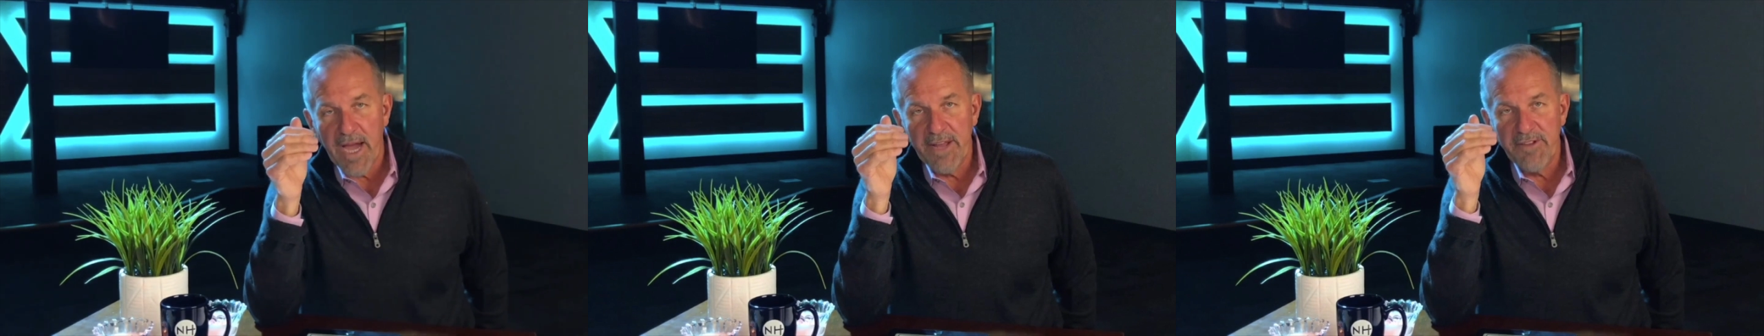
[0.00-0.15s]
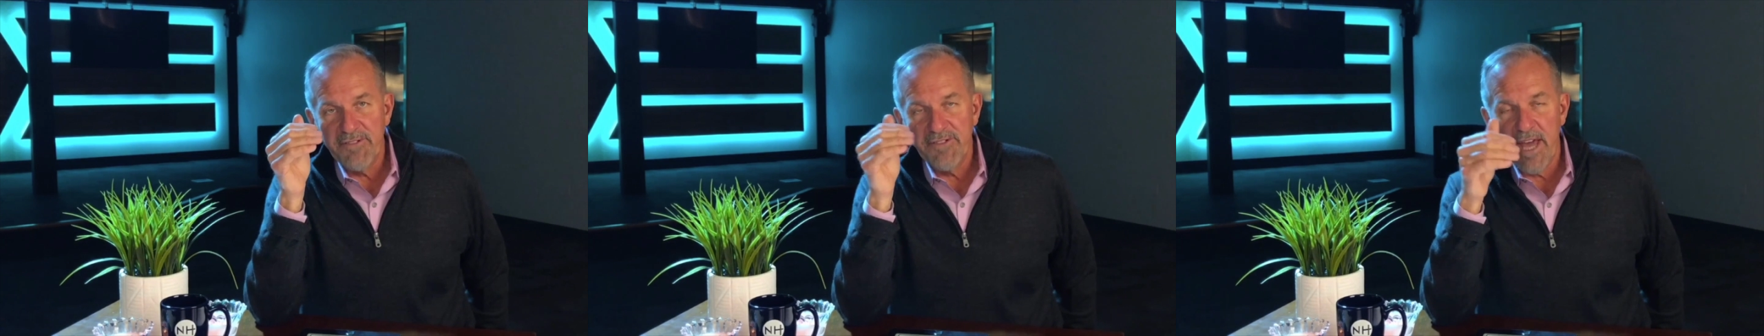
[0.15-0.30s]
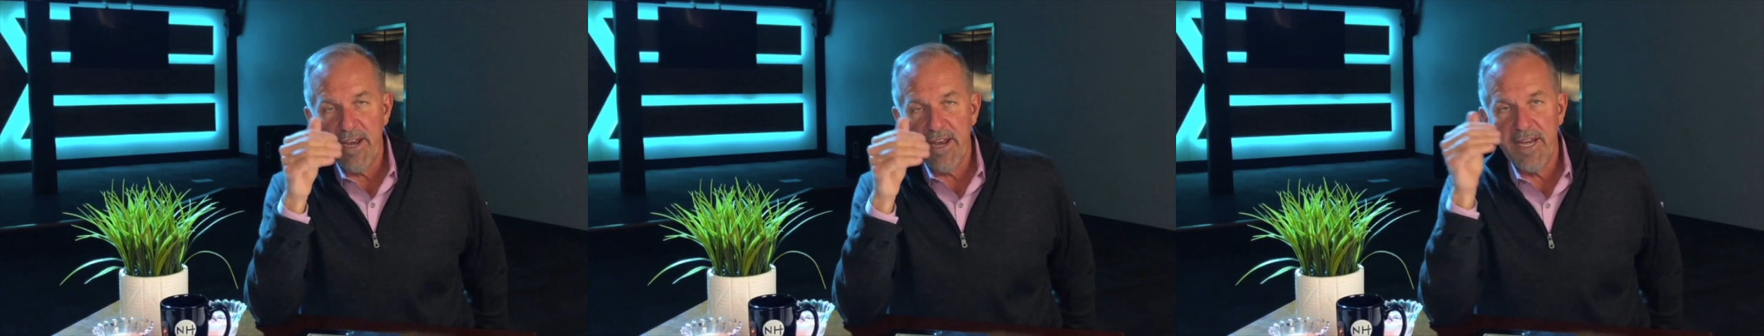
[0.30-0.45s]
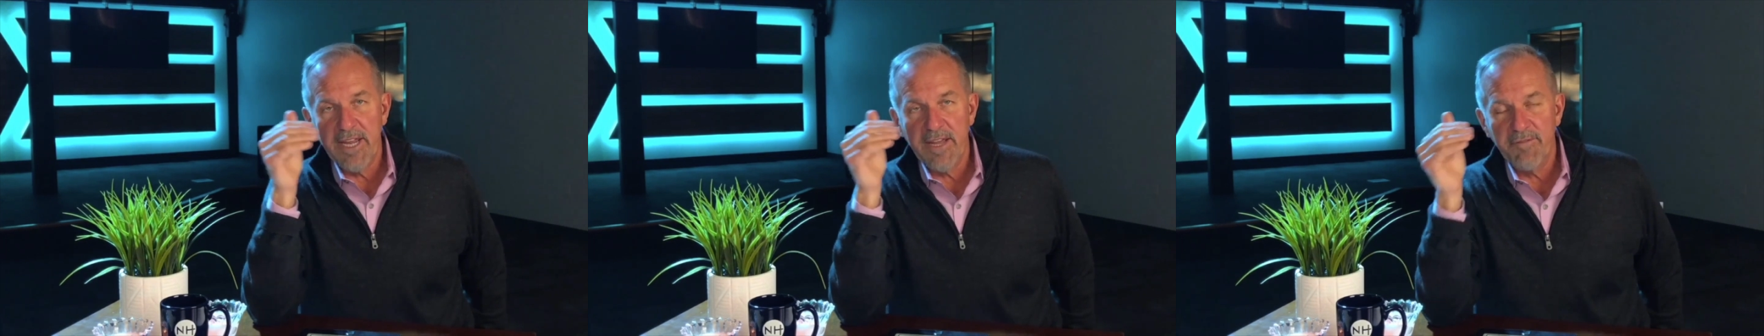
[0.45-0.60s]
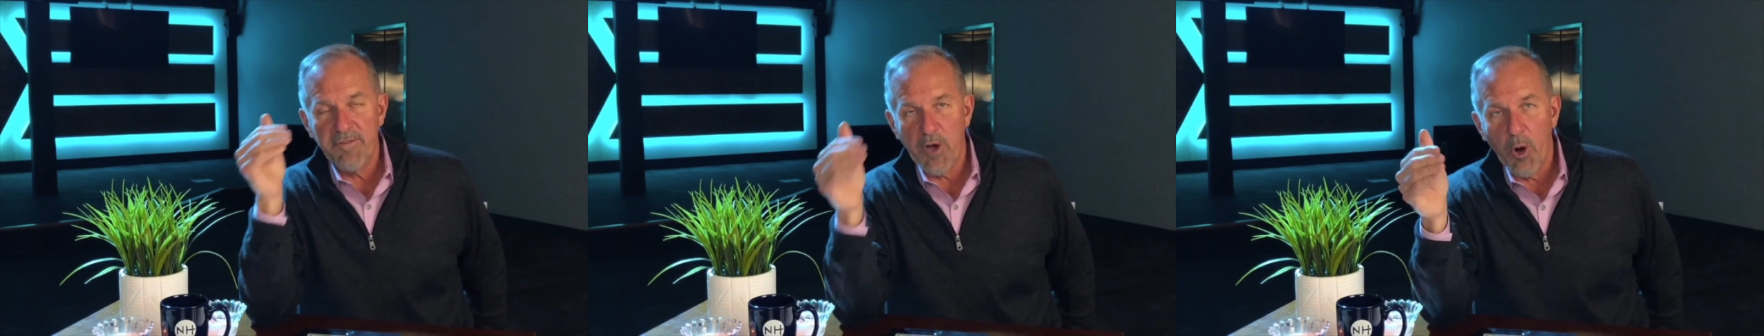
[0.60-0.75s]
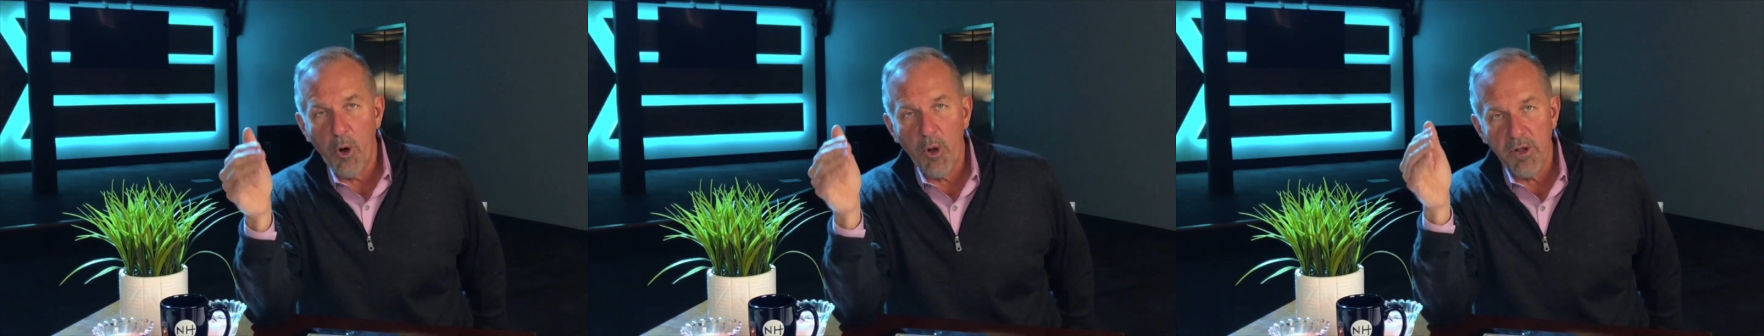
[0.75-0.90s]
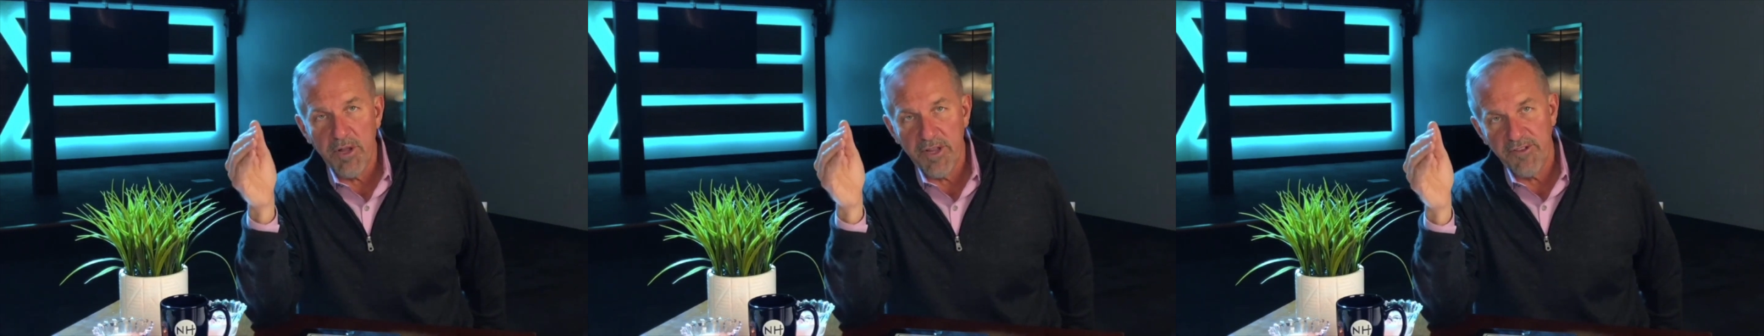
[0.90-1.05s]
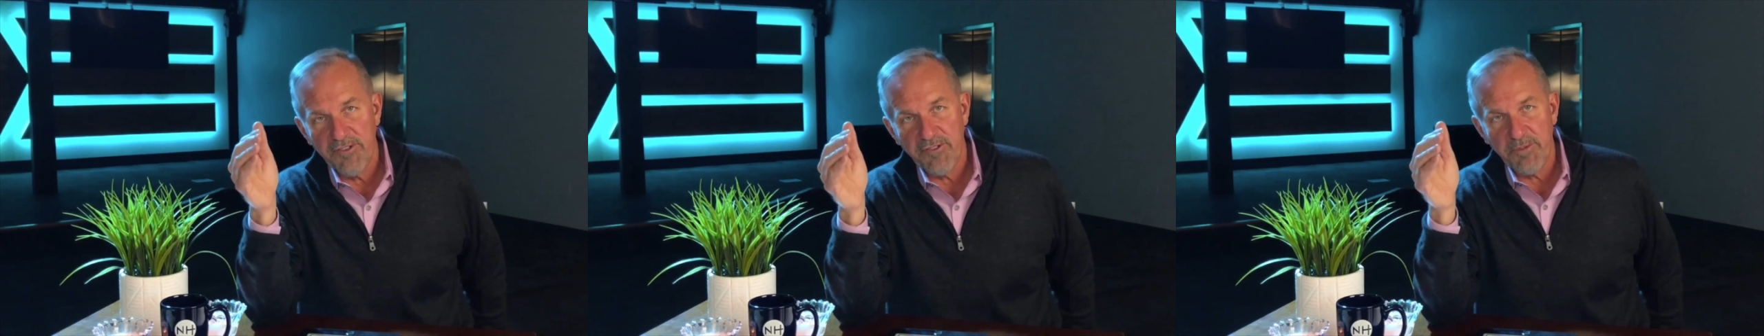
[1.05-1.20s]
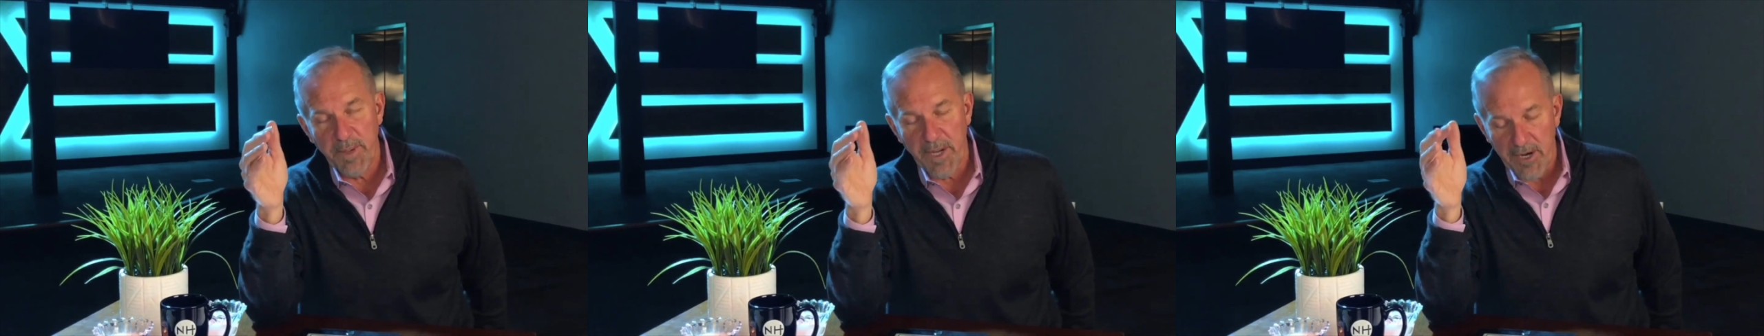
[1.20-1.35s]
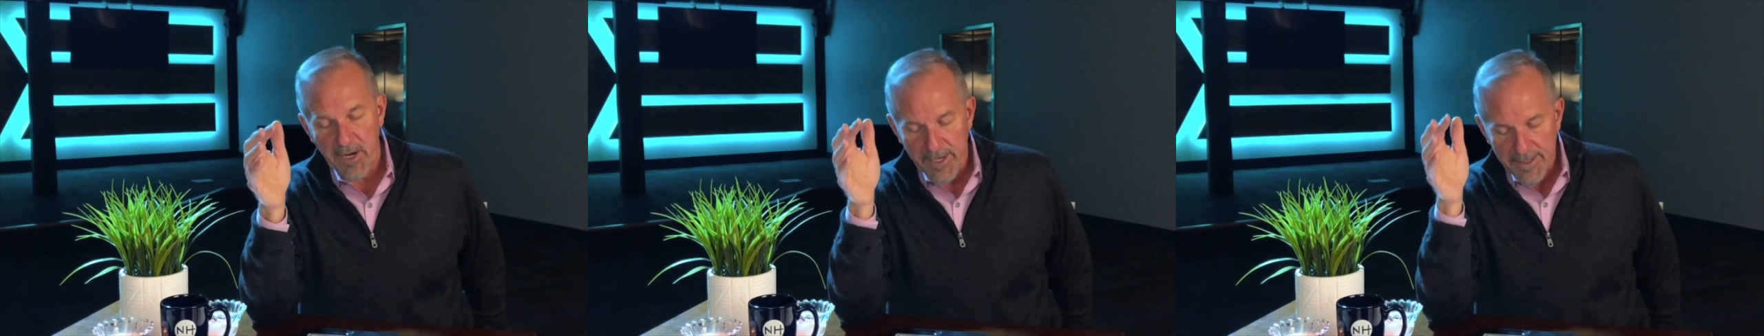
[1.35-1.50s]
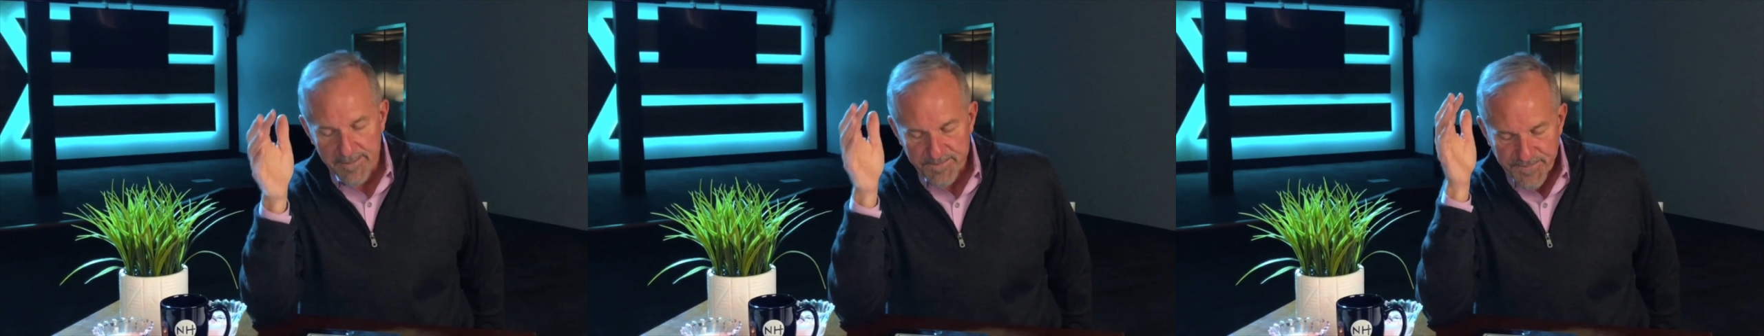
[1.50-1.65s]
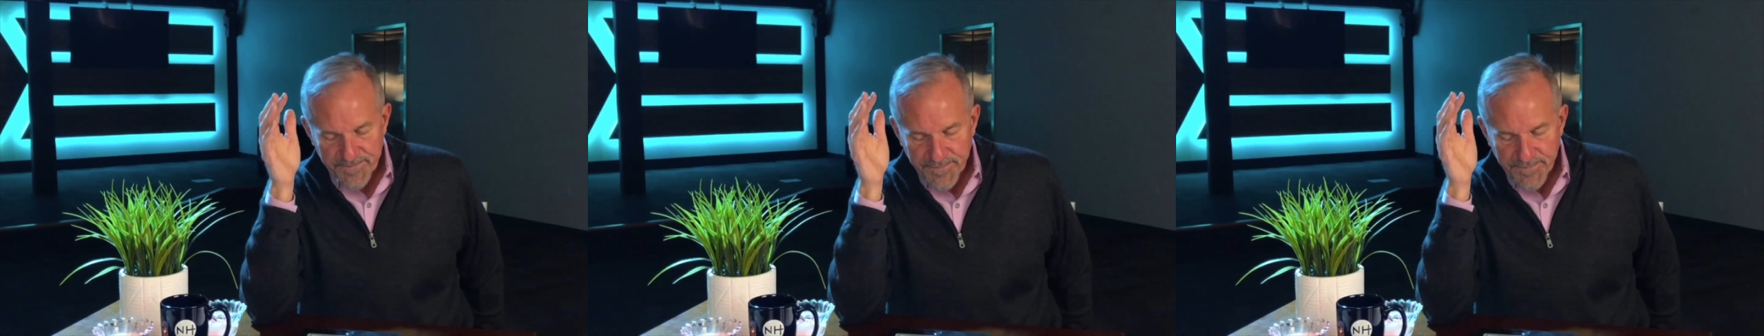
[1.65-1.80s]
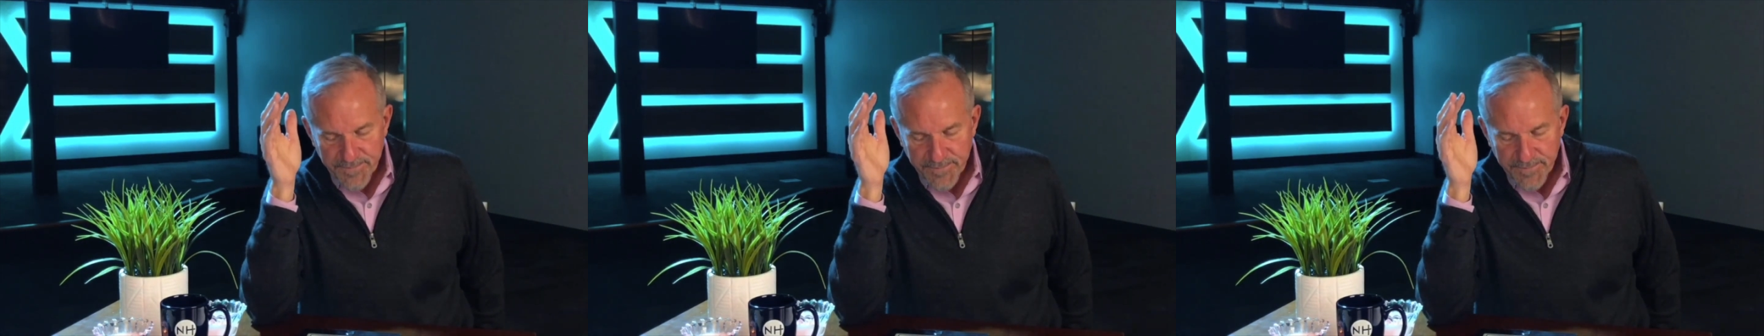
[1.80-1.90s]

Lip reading: identity of the Holy Spirit,